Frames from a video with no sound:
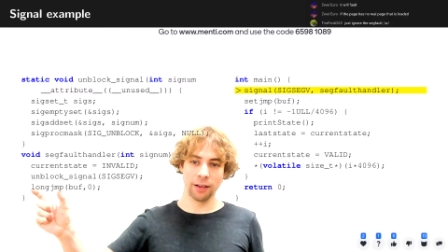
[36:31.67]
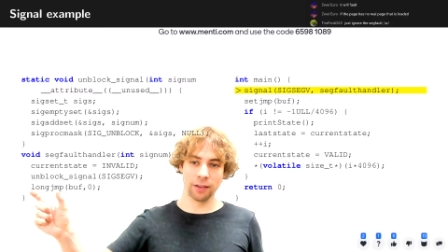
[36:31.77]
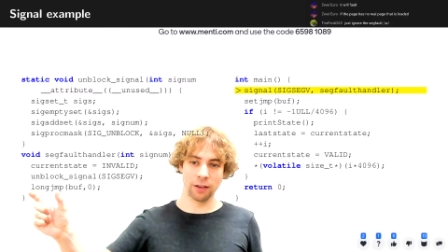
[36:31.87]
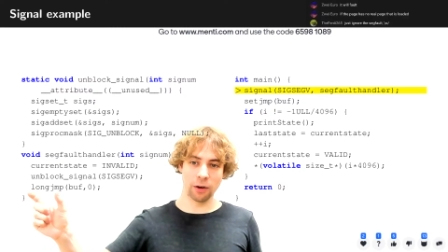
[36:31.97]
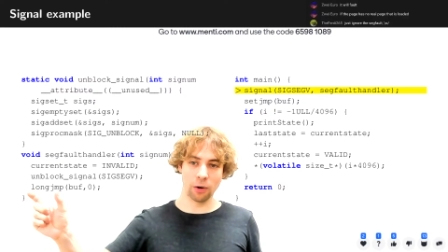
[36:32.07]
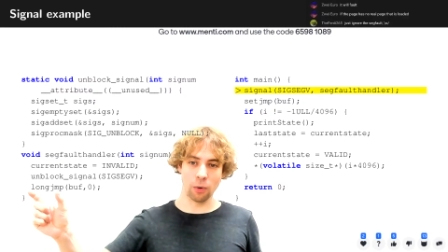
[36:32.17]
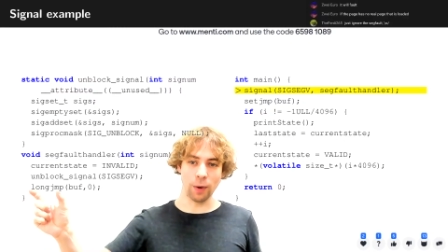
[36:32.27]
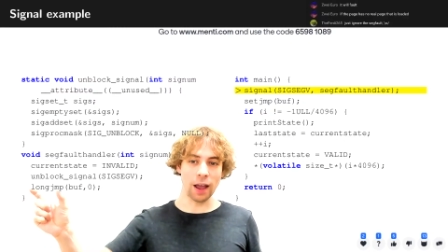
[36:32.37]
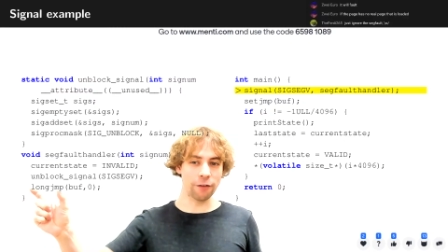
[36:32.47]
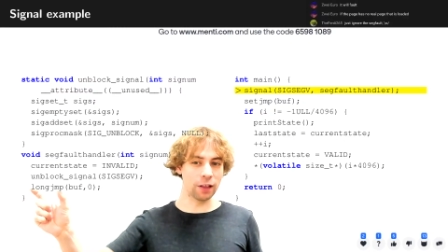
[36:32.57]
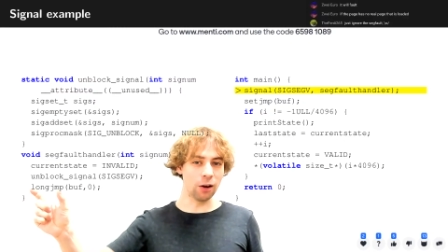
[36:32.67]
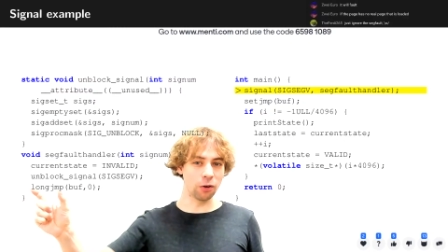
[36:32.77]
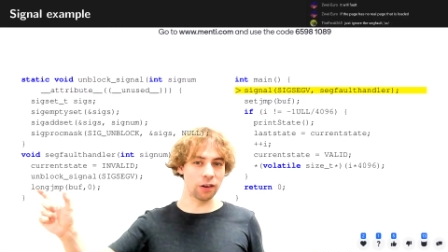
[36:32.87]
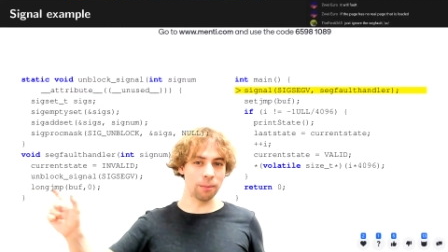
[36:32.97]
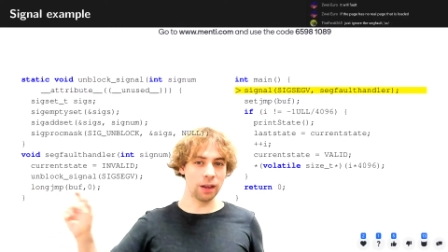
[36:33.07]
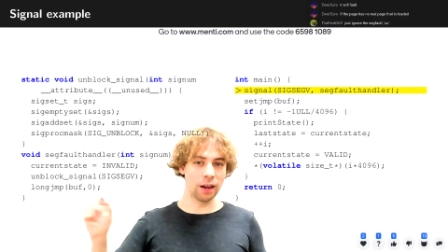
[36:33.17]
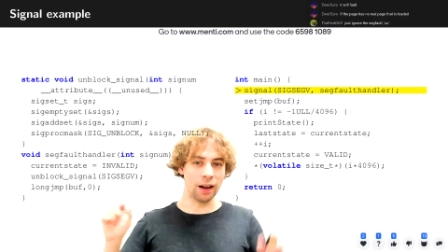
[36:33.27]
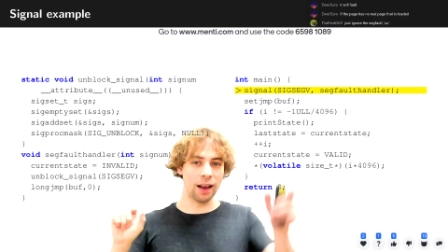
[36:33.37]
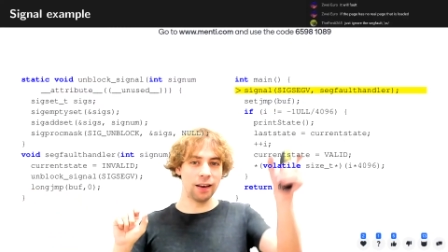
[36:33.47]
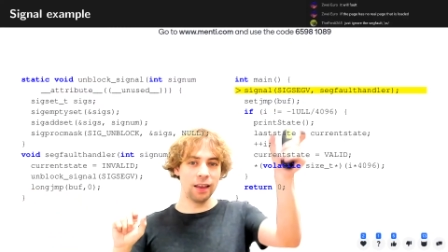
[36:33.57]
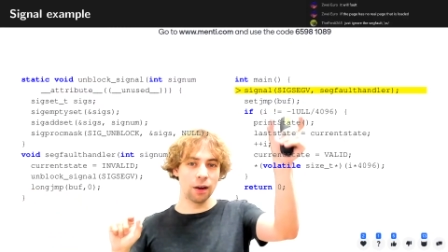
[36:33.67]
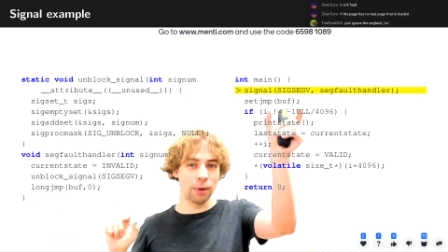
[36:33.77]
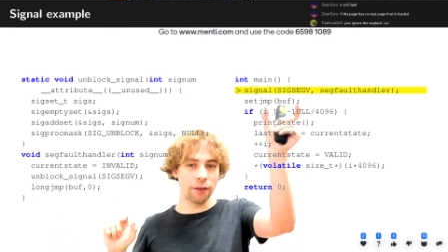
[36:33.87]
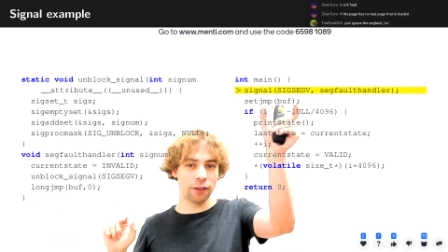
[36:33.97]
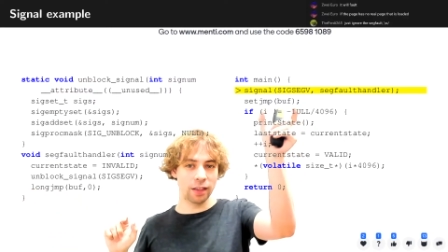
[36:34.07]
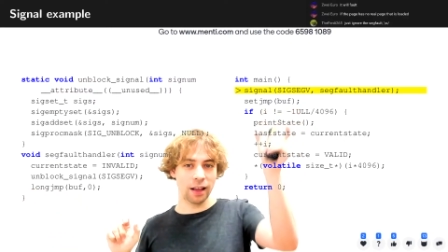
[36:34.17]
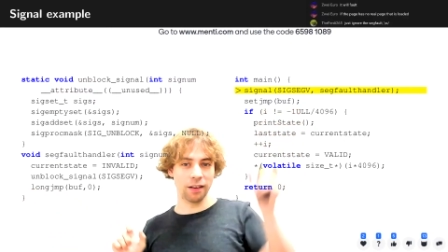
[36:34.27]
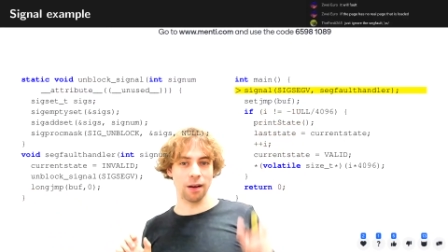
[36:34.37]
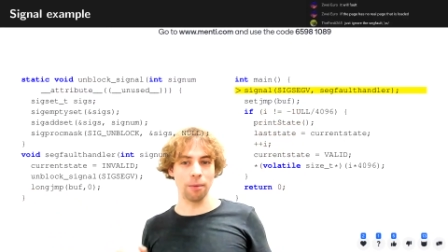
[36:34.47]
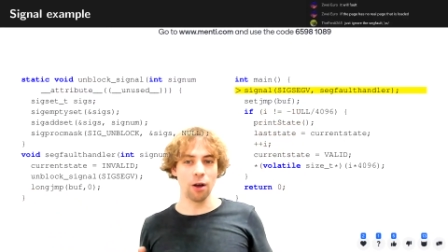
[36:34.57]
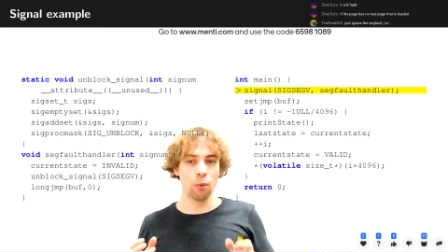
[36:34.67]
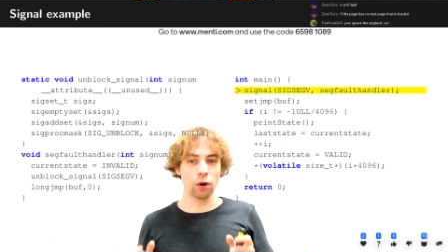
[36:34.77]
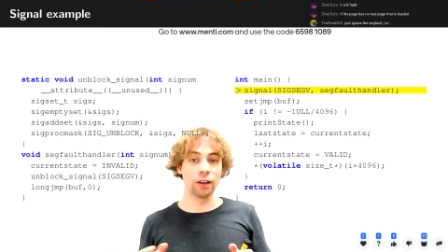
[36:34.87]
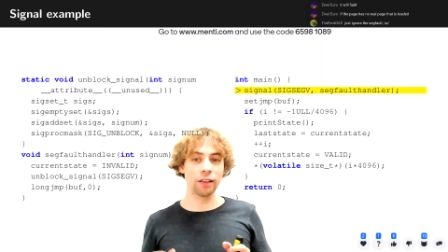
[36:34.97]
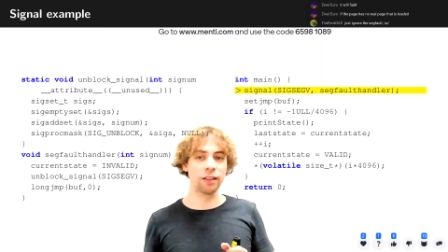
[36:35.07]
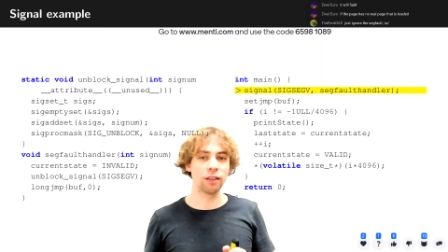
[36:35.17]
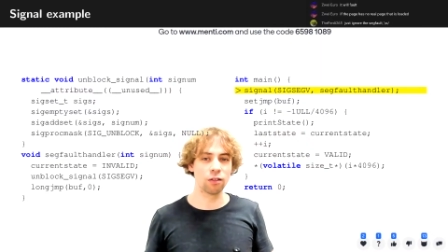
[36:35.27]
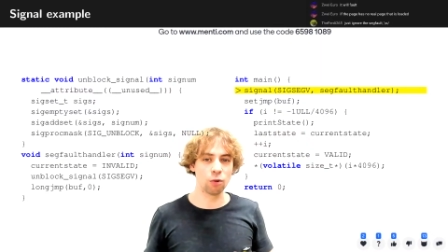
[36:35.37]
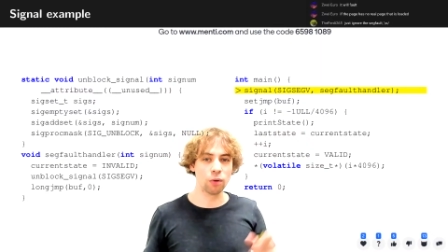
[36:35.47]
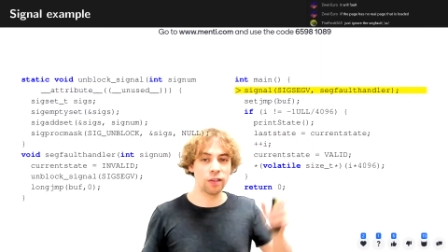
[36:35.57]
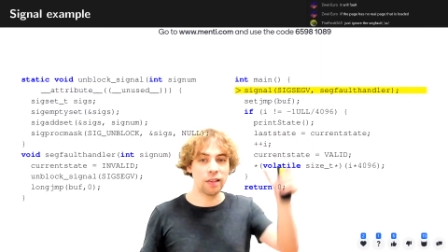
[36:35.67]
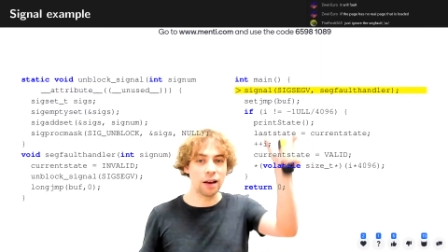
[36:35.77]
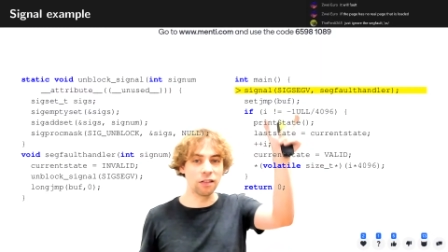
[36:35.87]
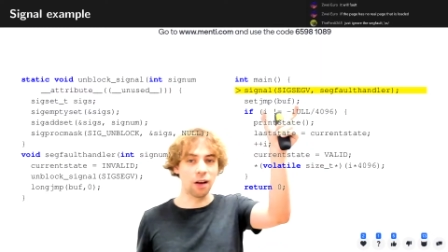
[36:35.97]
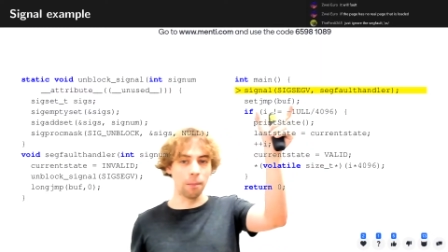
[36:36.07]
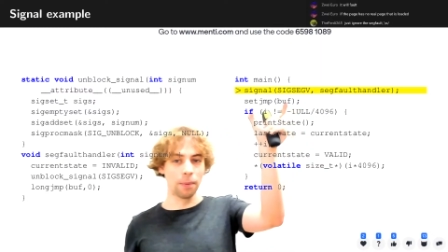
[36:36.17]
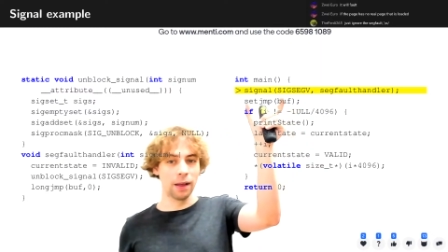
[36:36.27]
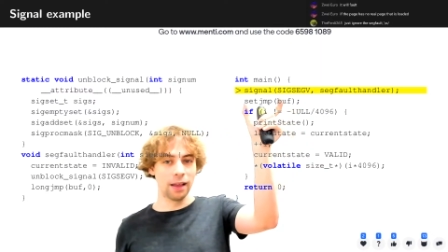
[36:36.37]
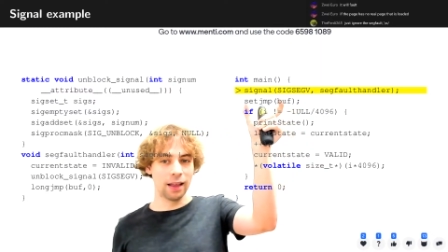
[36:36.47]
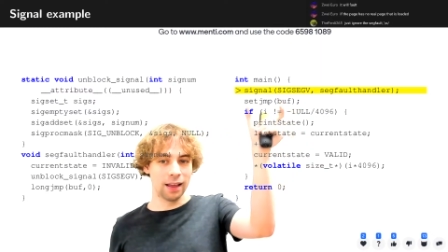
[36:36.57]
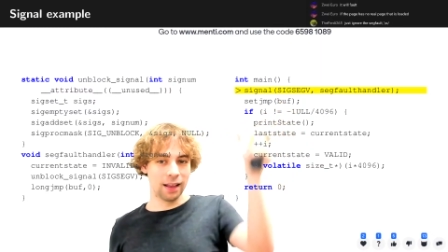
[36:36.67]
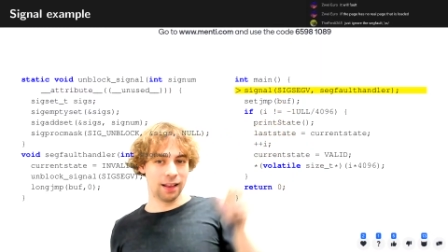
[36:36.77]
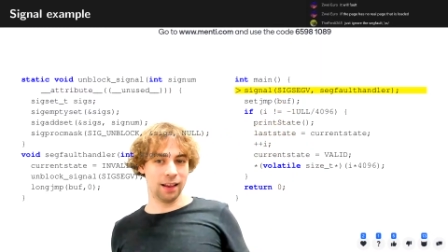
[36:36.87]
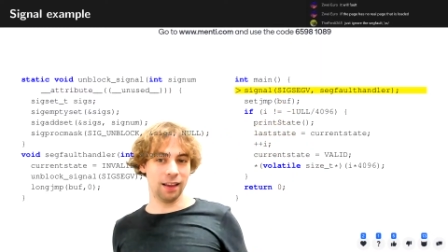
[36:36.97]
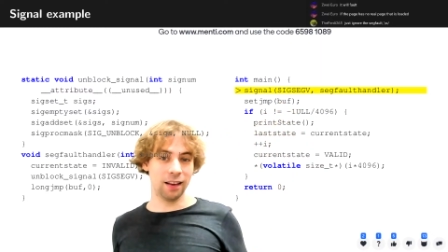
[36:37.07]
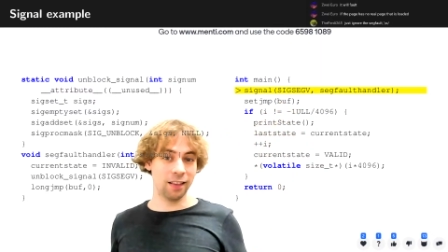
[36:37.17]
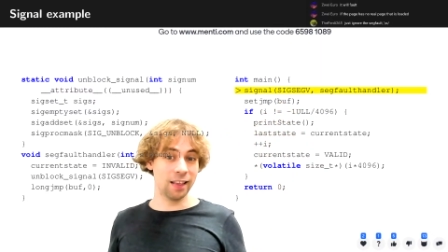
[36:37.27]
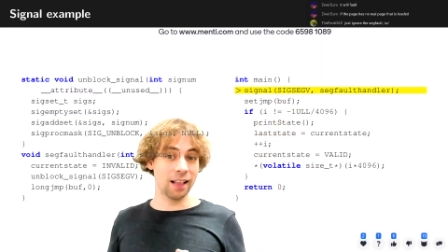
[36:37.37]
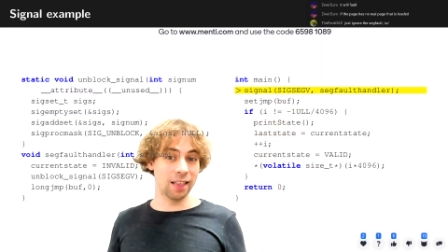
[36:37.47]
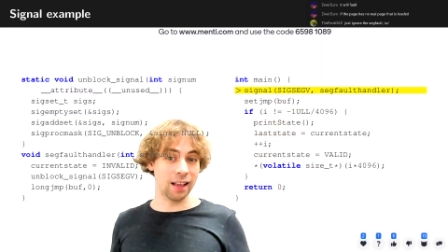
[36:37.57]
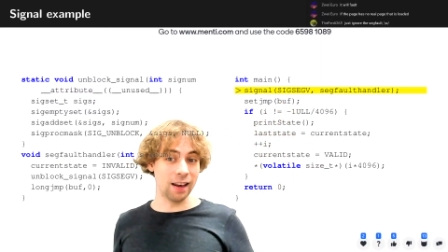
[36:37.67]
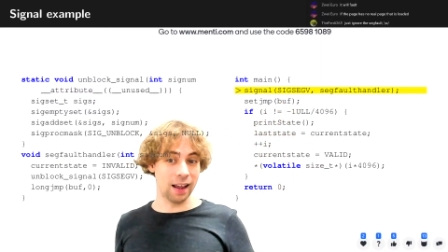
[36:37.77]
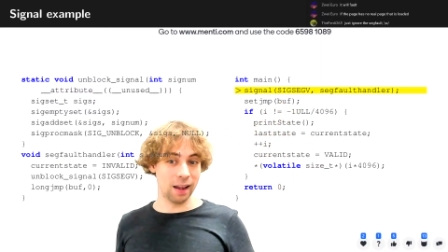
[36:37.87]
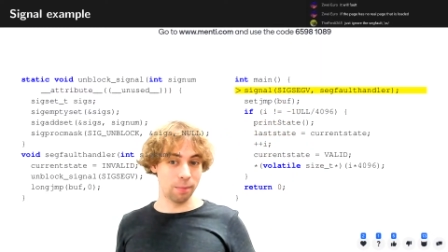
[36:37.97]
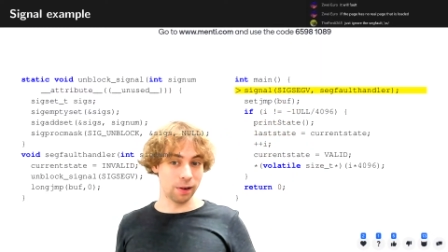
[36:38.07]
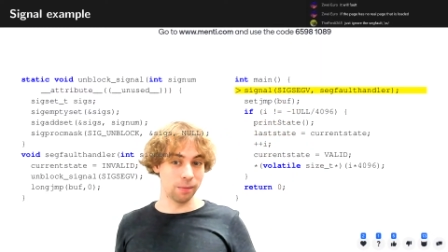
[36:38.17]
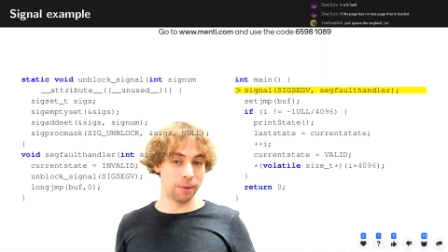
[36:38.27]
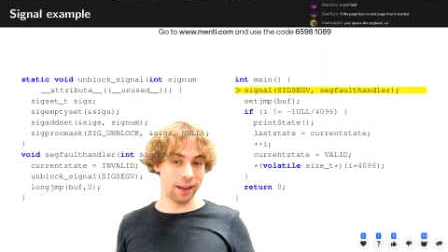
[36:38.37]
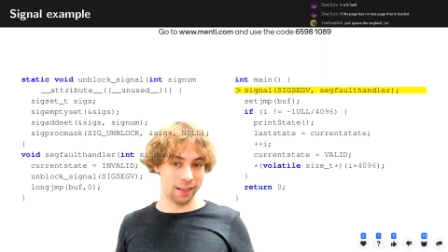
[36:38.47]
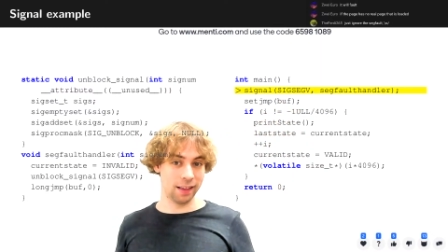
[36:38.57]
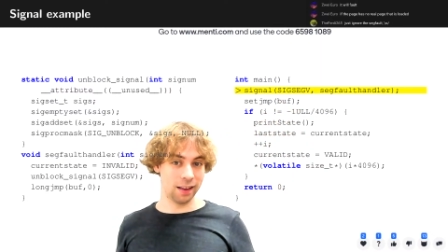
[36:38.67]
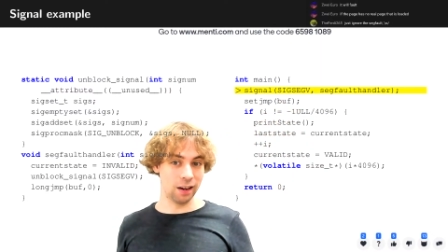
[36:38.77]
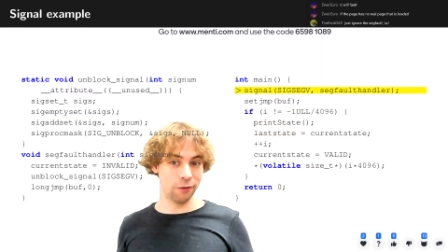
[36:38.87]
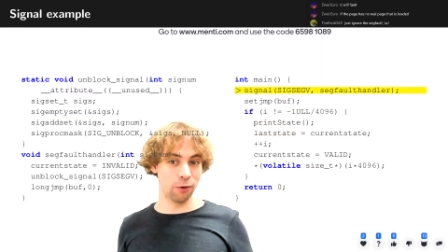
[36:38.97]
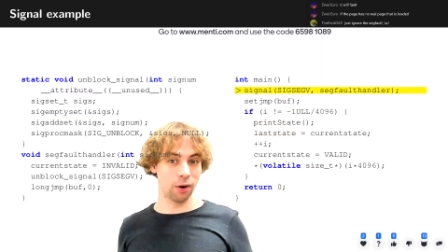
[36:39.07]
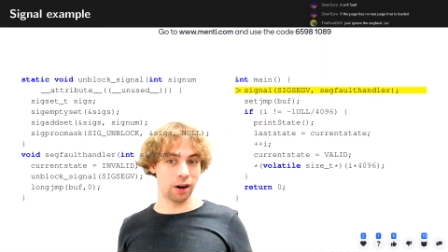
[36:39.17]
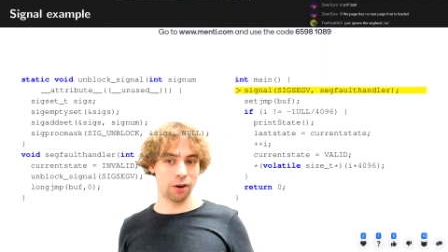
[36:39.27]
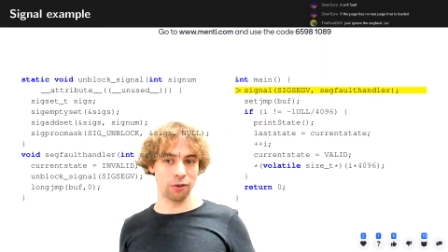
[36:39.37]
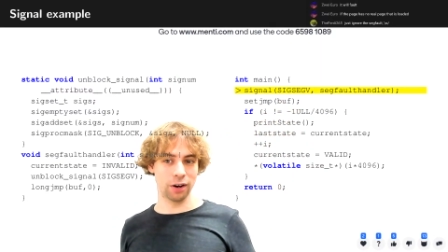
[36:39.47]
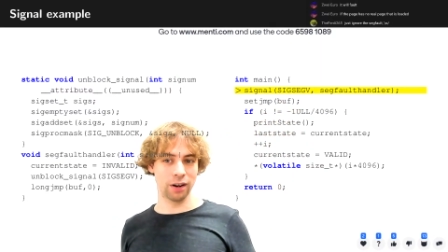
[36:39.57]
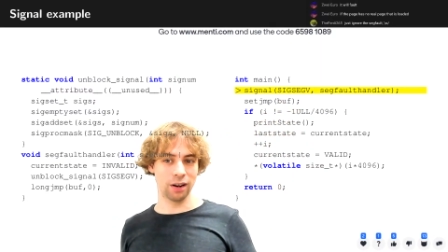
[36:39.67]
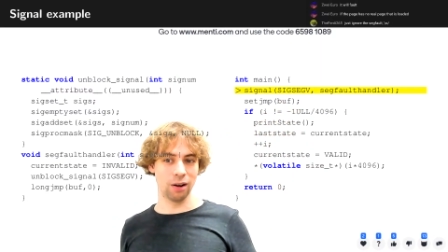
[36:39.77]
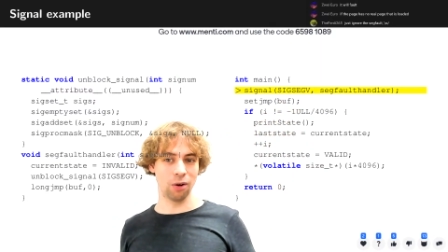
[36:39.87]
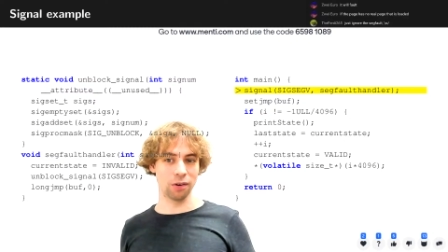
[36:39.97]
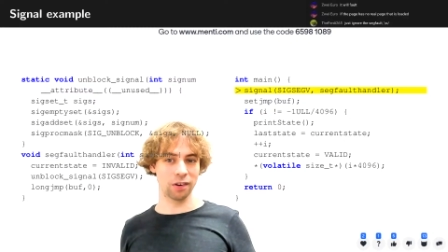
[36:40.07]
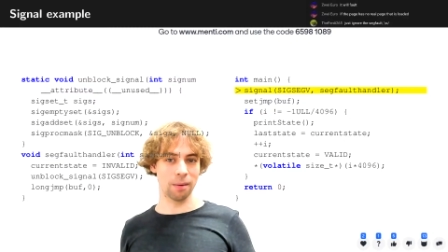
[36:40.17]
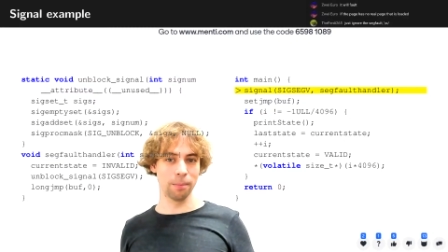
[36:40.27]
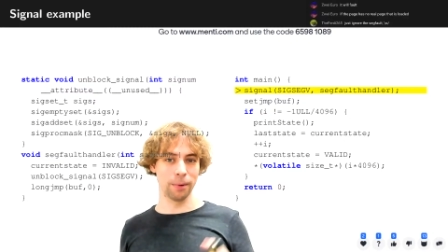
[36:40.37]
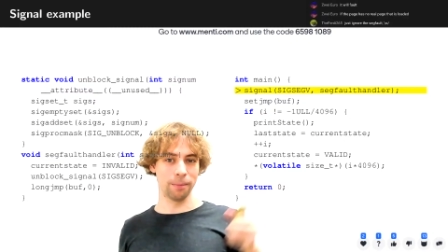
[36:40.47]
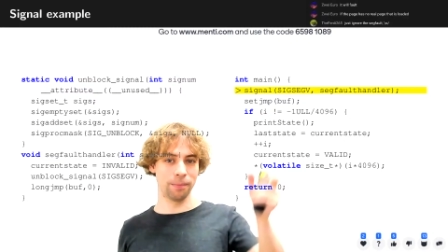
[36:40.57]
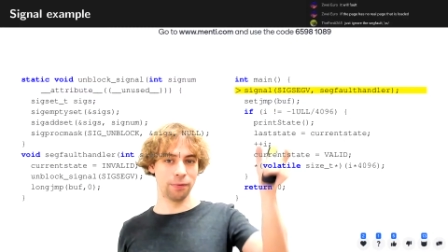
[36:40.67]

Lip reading: So we have the long jump here, and here we have a set jump. What does this do? Set jump sets a label basically for our long jump.